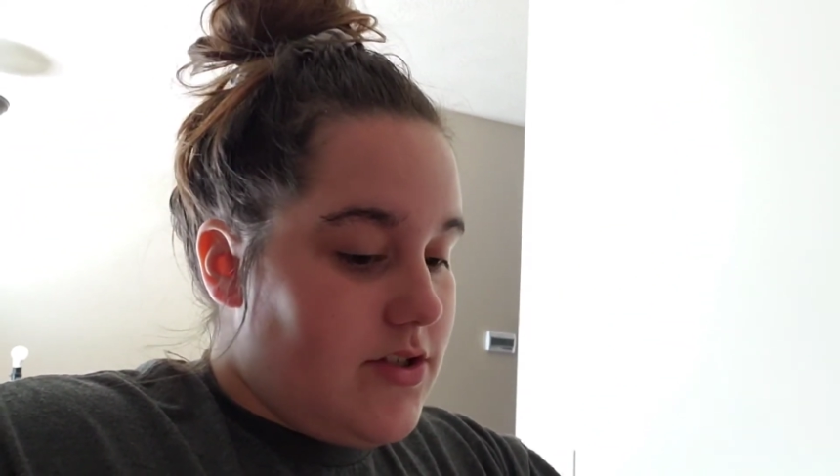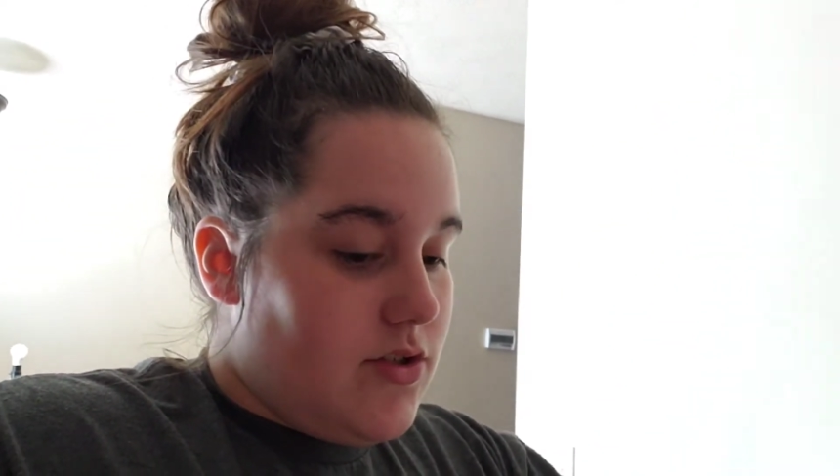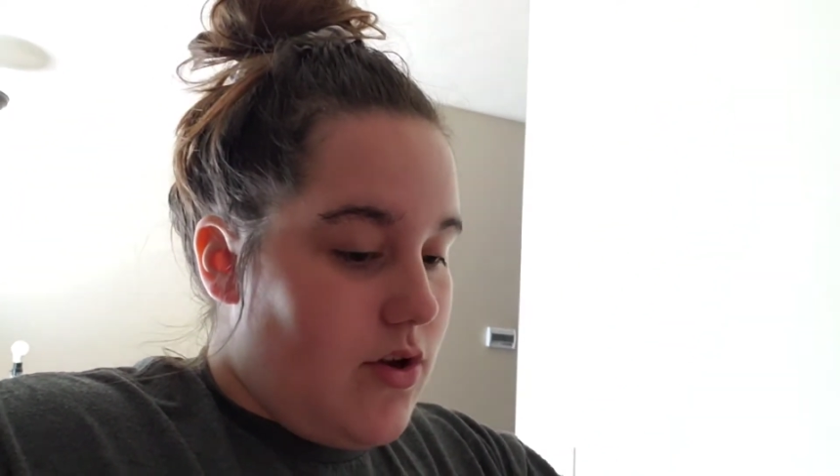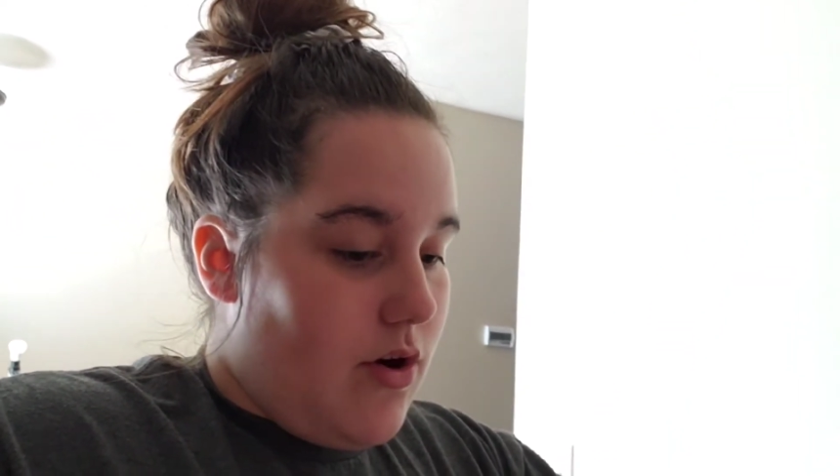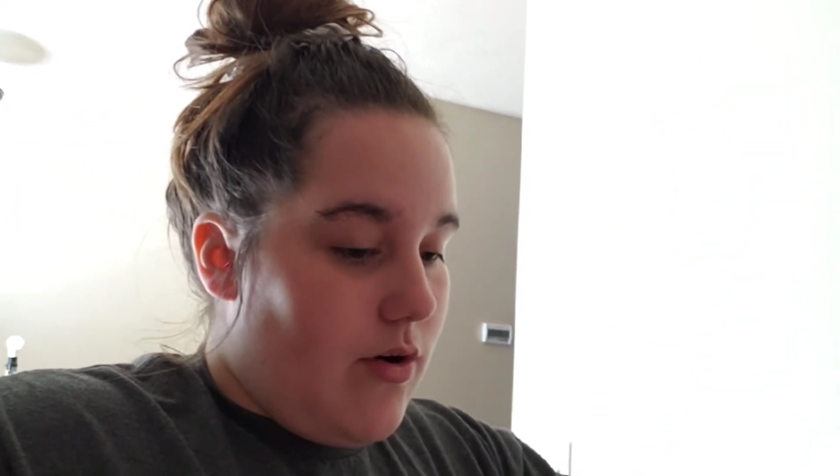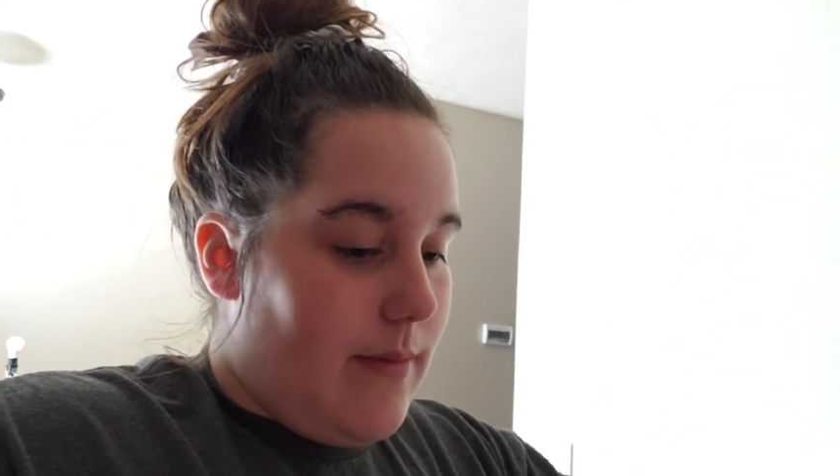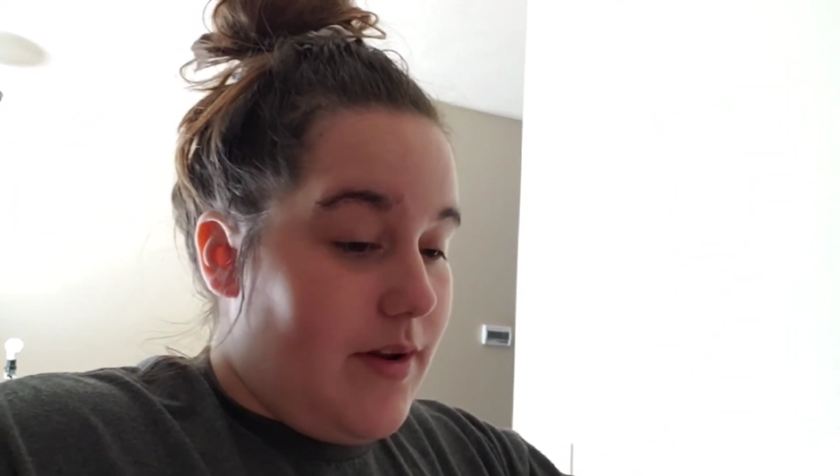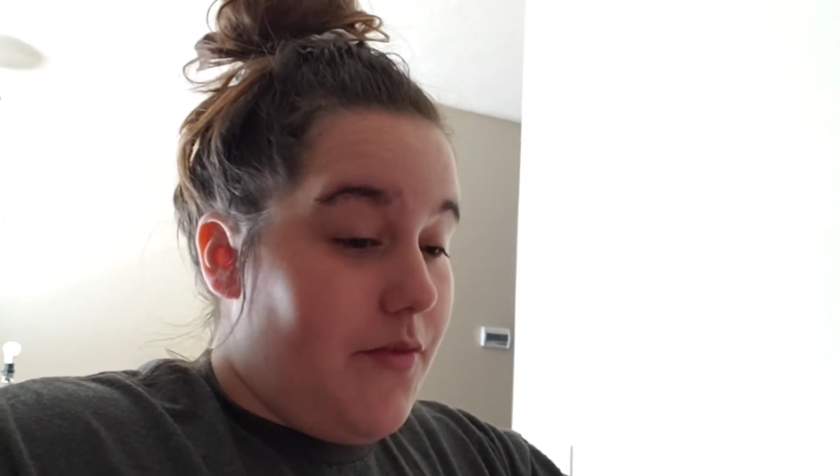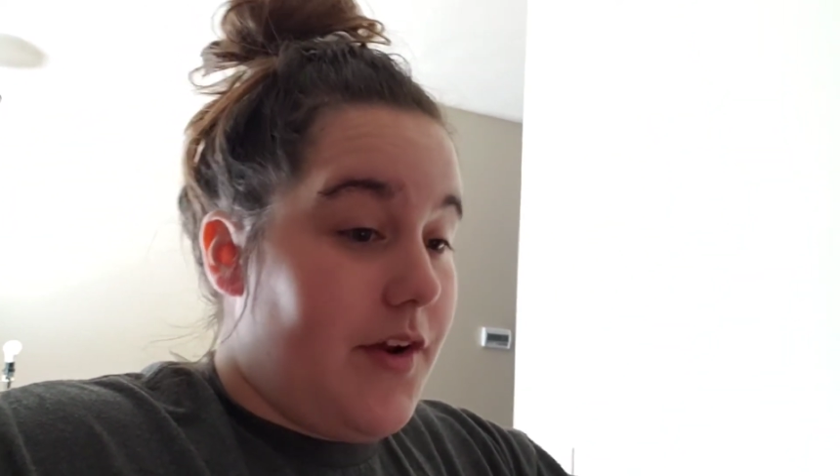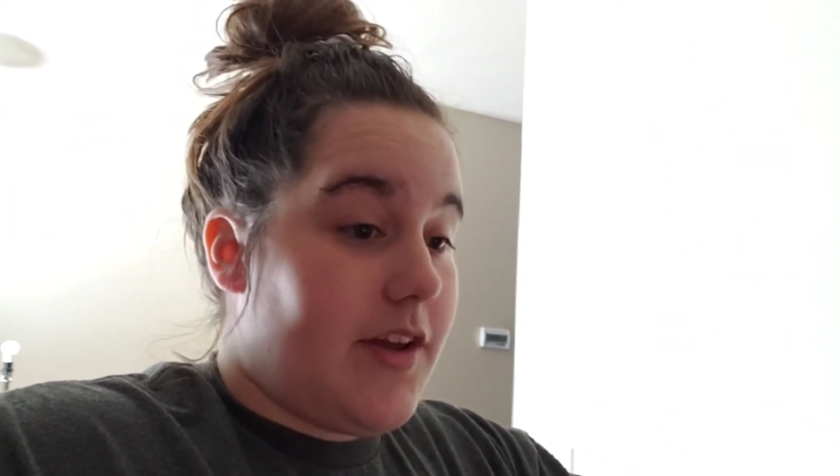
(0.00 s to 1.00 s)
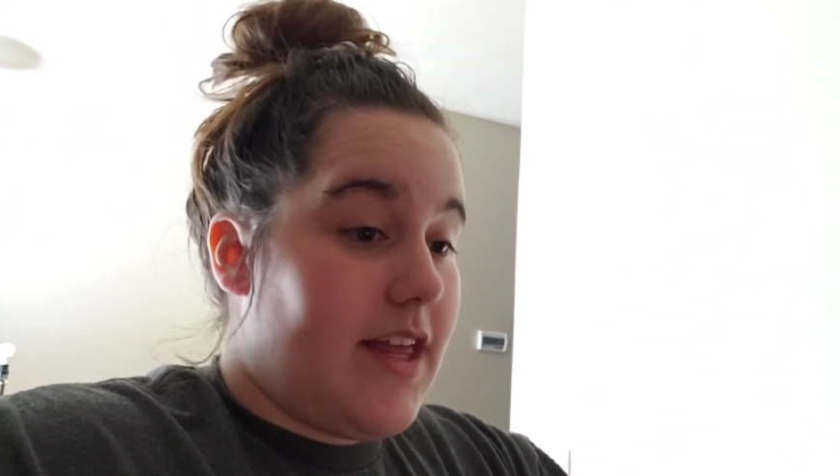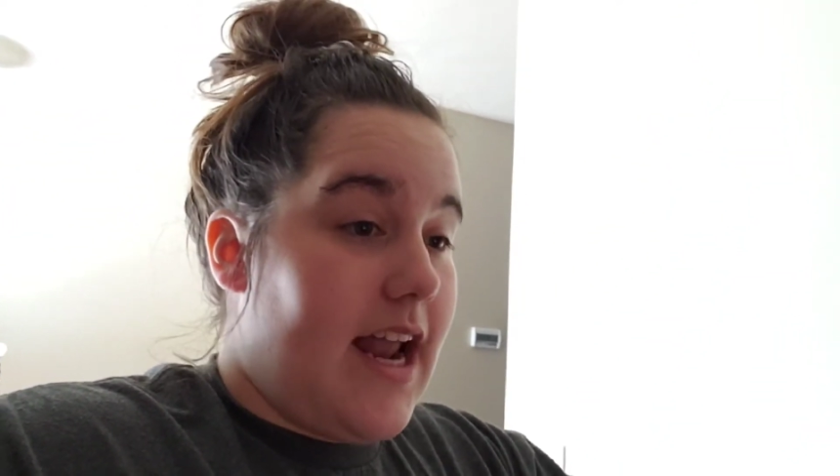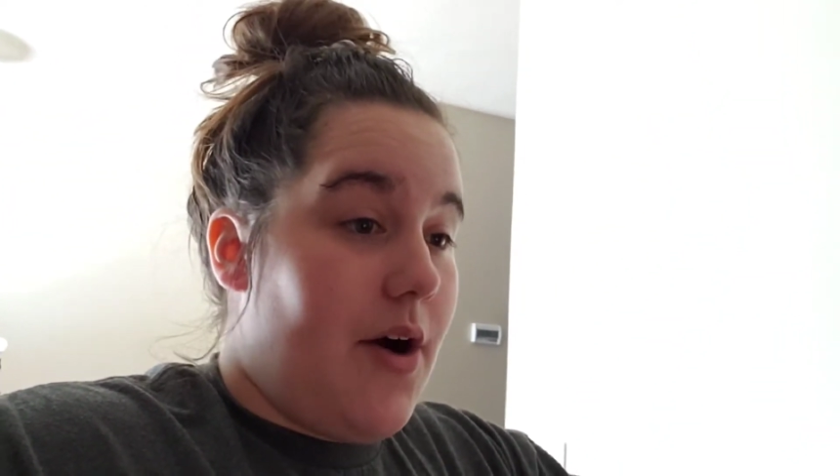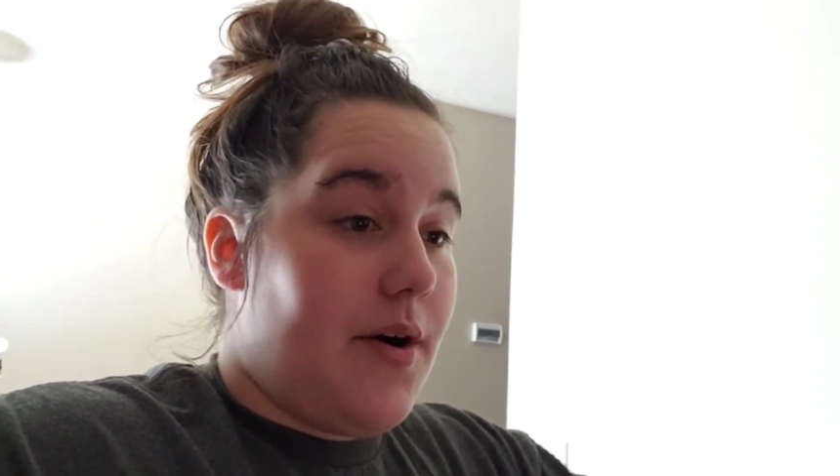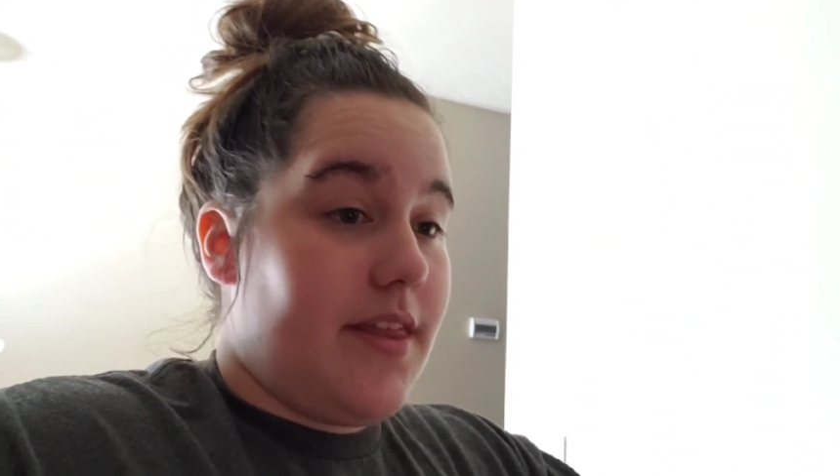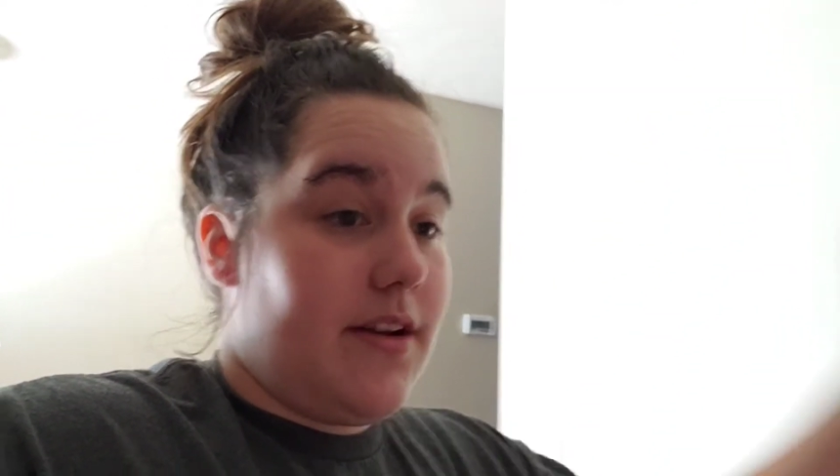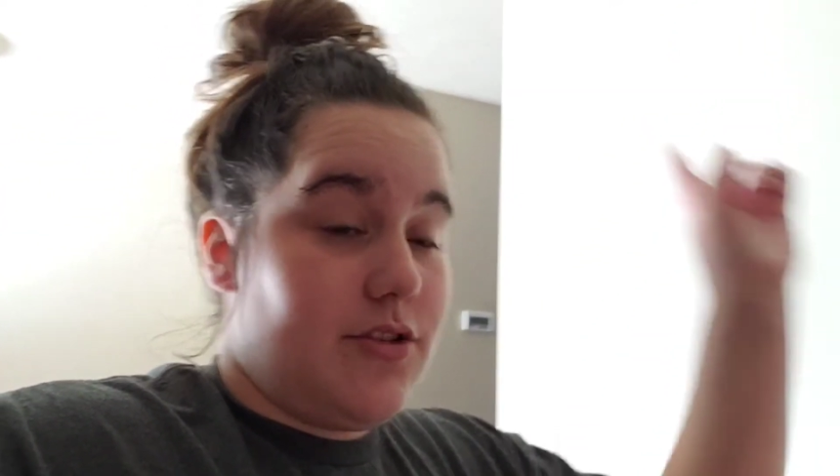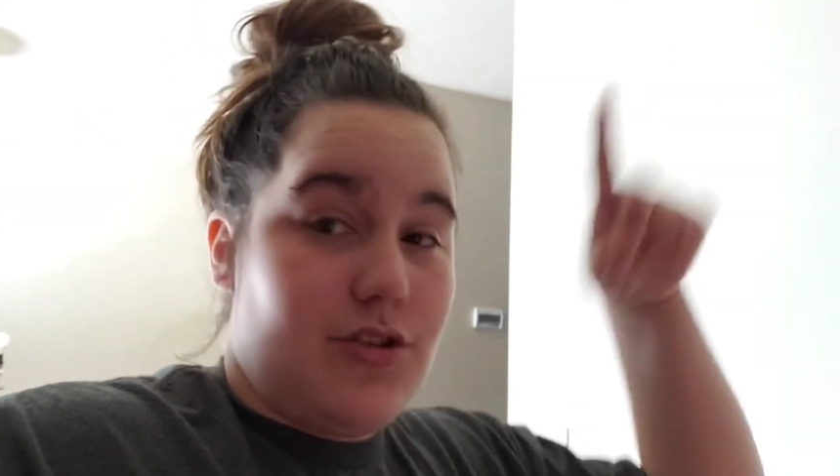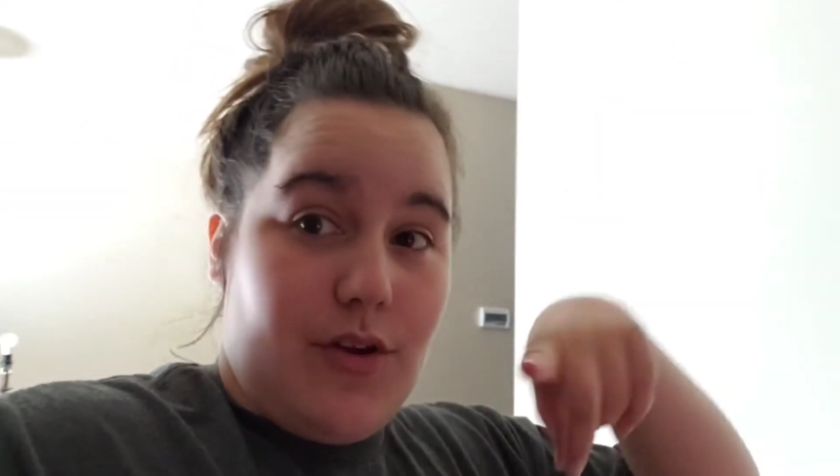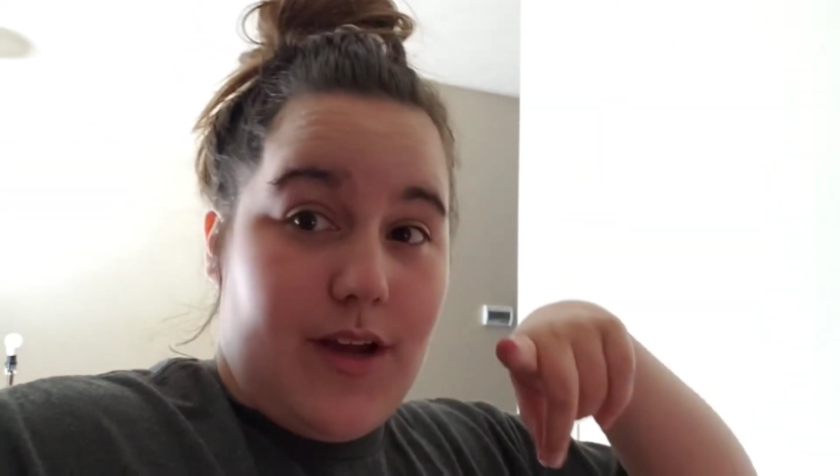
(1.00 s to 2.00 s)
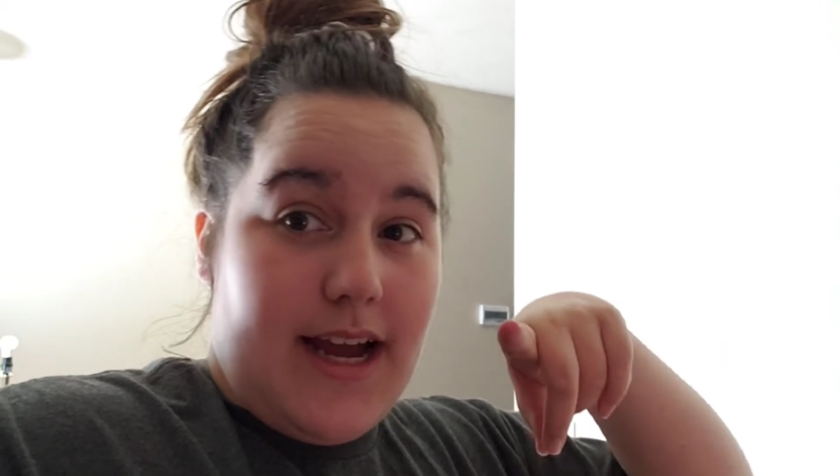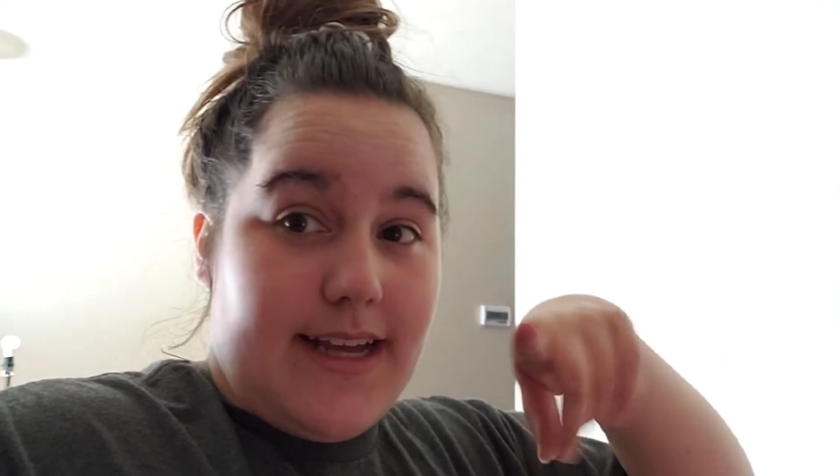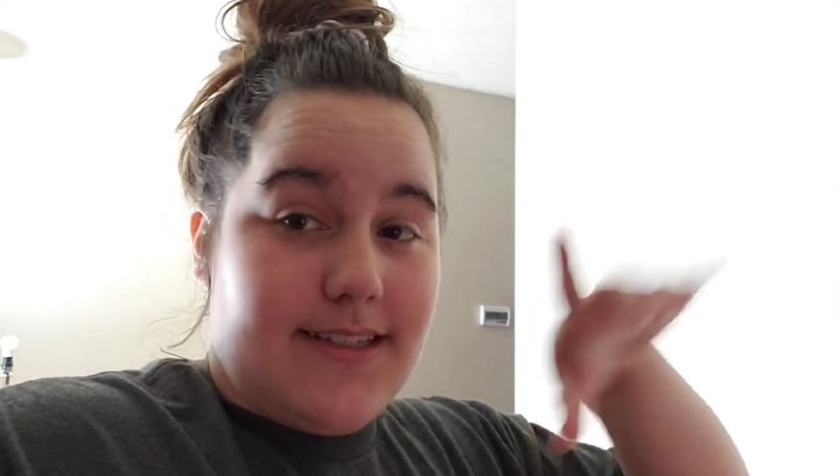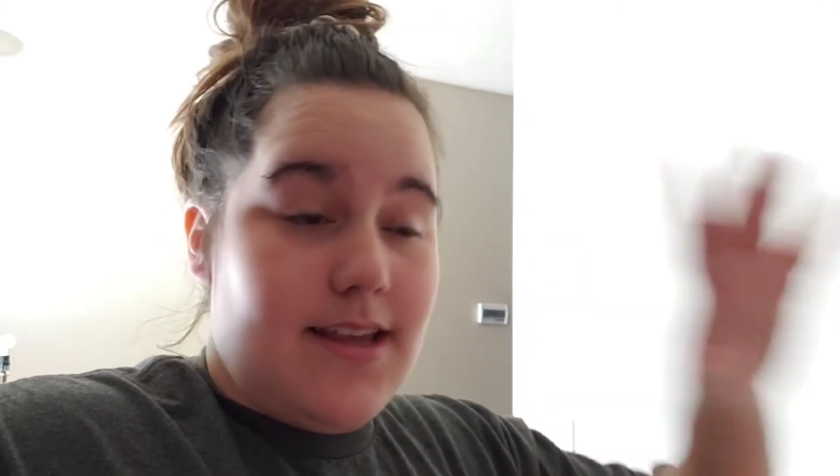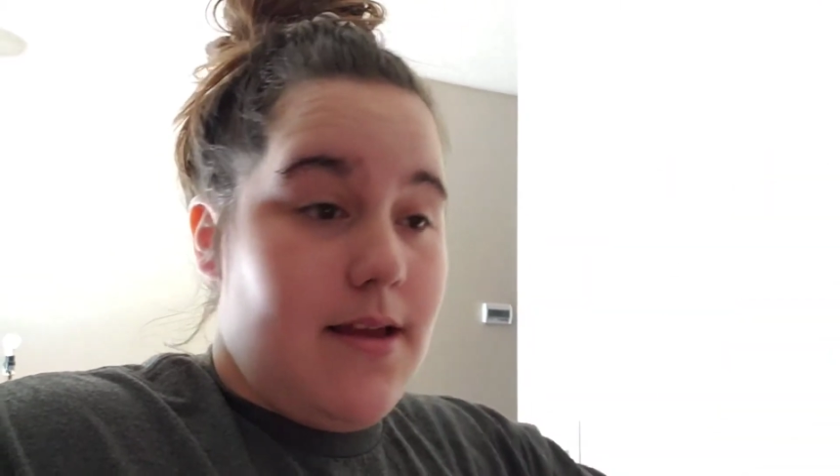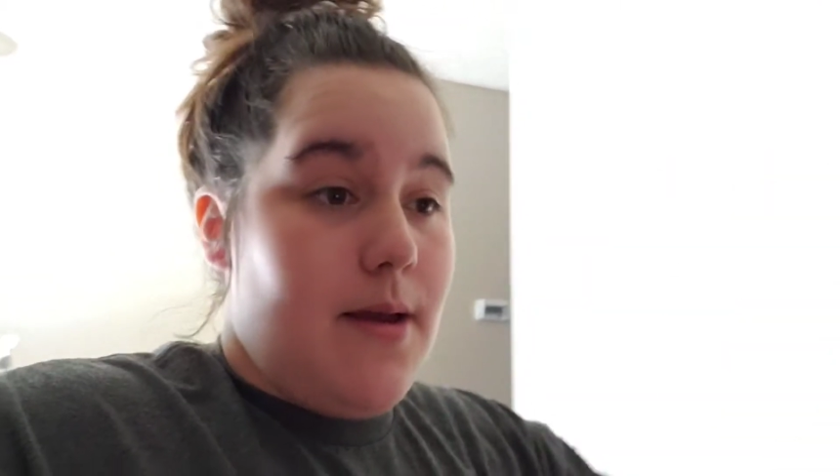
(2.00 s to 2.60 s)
so I need to figure that out and then I'll show you guys.